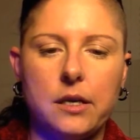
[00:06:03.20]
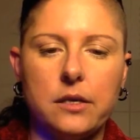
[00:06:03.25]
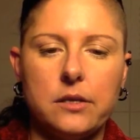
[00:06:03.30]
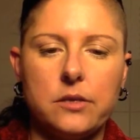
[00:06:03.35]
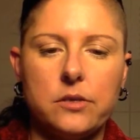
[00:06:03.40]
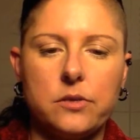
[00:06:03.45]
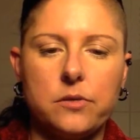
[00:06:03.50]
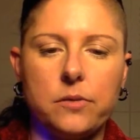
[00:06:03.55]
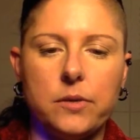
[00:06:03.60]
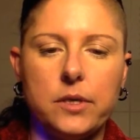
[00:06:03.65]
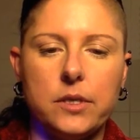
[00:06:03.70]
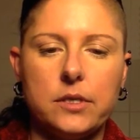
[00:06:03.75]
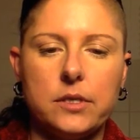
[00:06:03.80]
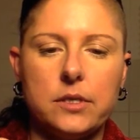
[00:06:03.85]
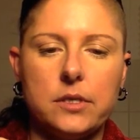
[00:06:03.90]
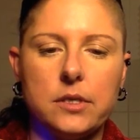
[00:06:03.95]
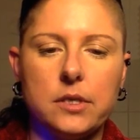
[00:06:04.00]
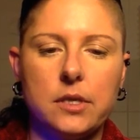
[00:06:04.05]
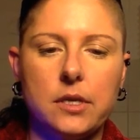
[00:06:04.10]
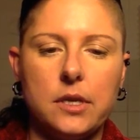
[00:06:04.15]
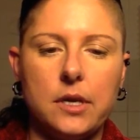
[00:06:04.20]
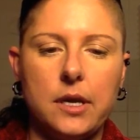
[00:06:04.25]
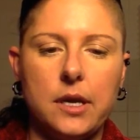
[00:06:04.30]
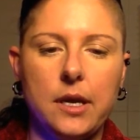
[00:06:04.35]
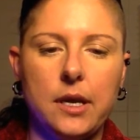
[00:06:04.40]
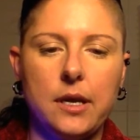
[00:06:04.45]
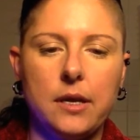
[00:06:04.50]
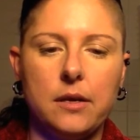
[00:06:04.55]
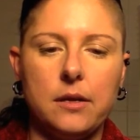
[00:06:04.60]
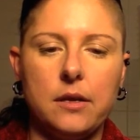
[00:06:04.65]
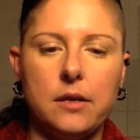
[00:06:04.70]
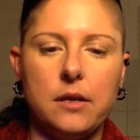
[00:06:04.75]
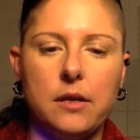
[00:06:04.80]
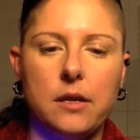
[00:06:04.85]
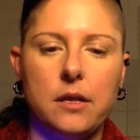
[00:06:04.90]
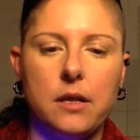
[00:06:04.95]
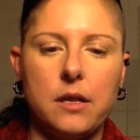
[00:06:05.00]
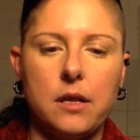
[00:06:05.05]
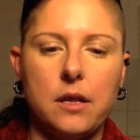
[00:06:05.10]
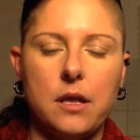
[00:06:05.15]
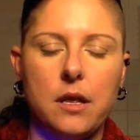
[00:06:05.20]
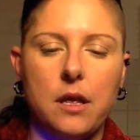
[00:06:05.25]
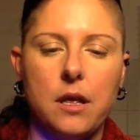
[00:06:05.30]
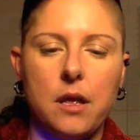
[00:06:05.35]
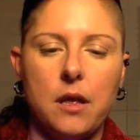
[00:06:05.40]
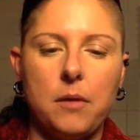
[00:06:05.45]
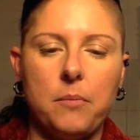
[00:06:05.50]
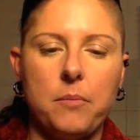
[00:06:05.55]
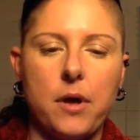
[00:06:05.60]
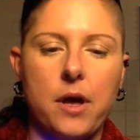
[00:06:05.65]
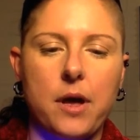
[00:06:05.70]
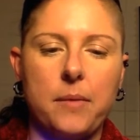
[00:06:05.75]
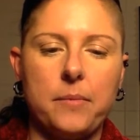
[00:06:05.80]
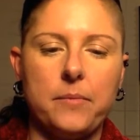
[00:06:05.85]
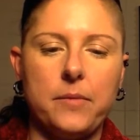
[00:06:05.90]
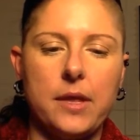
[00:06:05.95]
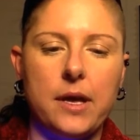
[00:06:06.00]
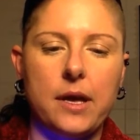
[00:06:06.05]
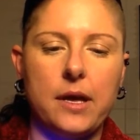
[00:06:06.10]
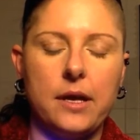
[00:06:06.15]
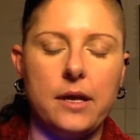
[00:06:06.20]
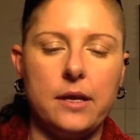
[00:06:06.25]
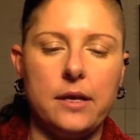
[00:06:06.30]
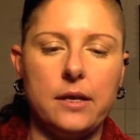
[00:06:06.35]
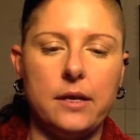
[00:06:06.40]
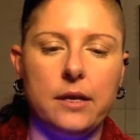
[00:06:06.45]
kind of twist and pop that.